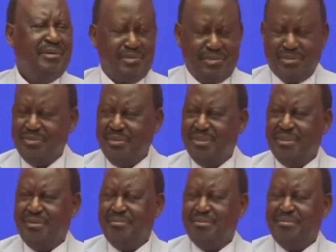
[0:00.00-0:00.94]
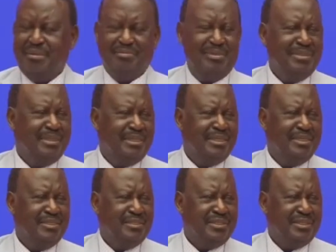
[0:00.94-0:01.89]
was a big
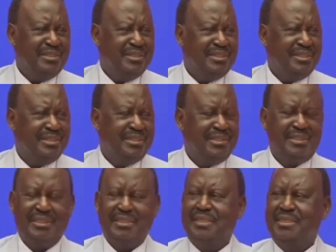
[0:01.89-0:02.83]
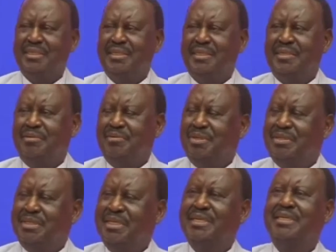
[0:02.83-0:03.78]
delegation. We
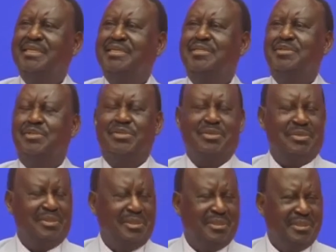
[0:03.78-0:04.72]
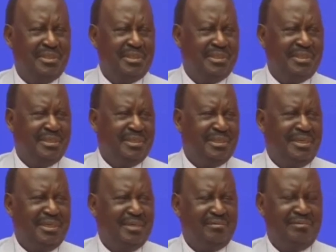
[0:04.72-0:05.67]
were taken to
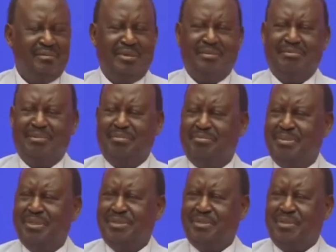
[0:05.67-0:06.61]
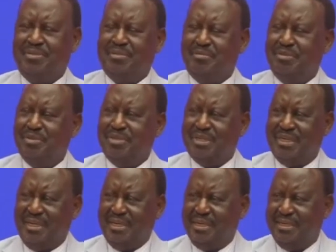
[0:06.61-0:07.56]
a place called
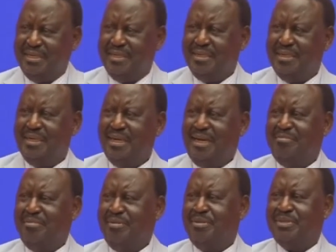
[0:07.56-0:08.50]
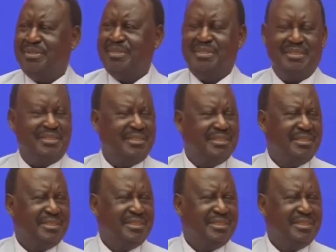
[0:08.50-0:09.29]
Mundra, a port,